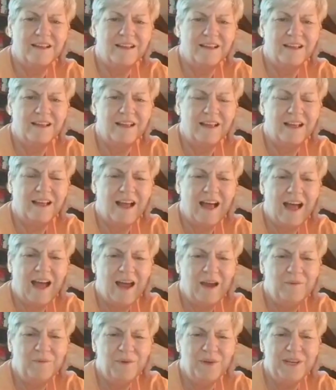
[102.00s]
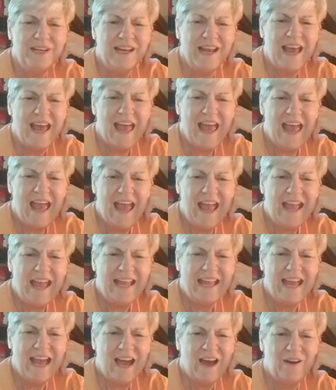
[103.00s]
Hi, Renee.
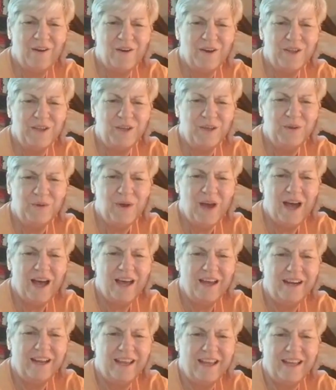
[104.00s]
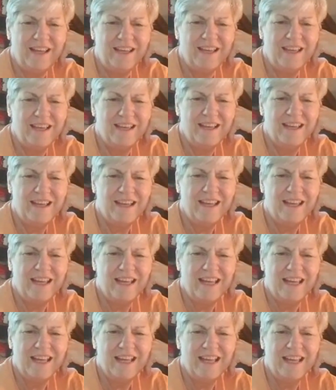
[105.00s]
How are you, honey?
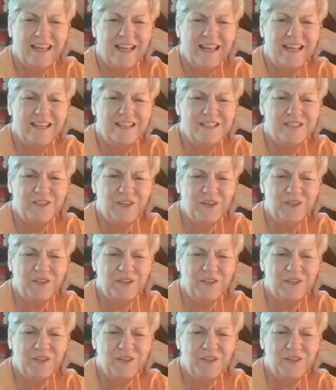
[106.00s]
It's good to